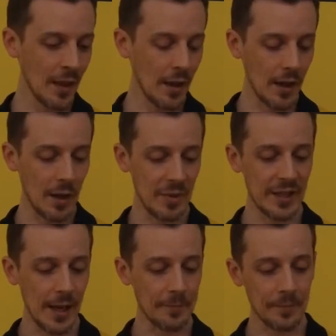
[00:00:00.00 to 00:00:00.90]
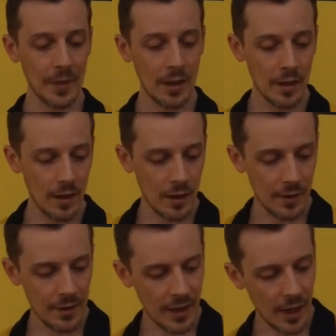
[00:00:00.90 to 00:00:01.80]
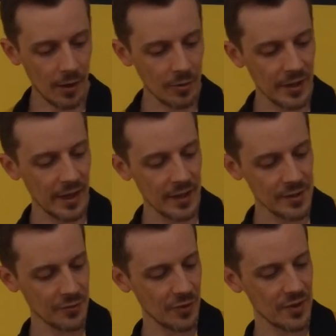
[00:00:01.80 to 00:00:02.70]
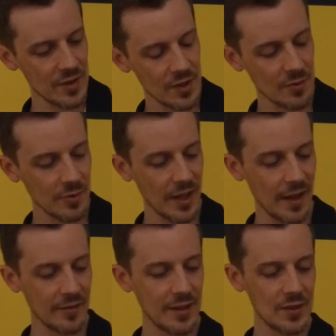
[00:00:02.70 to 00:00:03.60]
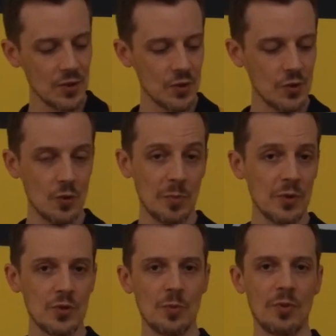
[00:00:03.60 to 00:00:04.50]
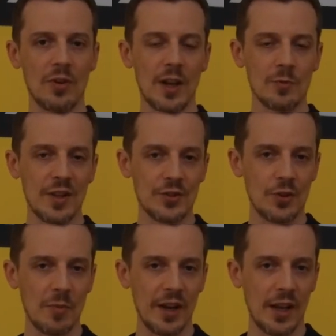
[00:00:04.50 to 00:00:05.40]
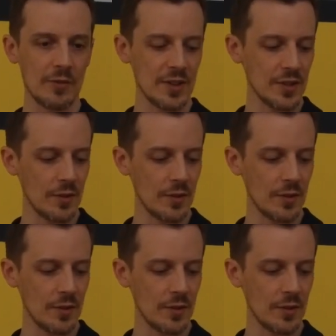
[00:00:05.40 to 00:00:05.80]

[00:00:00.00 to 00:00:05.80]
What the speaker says: But yeah, nowadays, for instance, we have these super lightweight turbine housings.